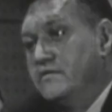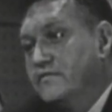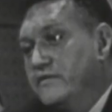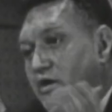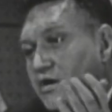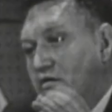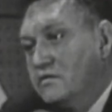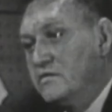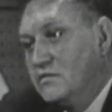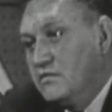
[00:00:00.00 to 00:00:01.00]
you're
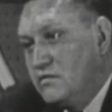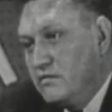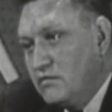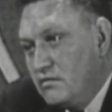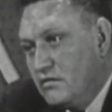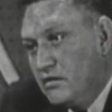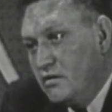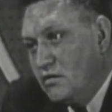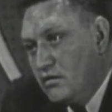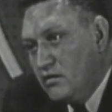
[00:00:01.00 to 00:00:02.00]
making a
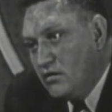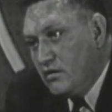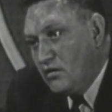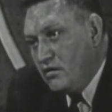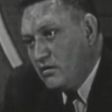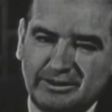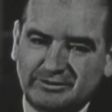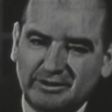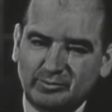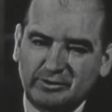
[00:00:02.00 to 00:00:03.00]
pretty rash
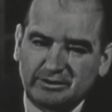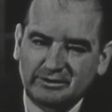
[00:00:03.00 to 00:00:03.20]
statement.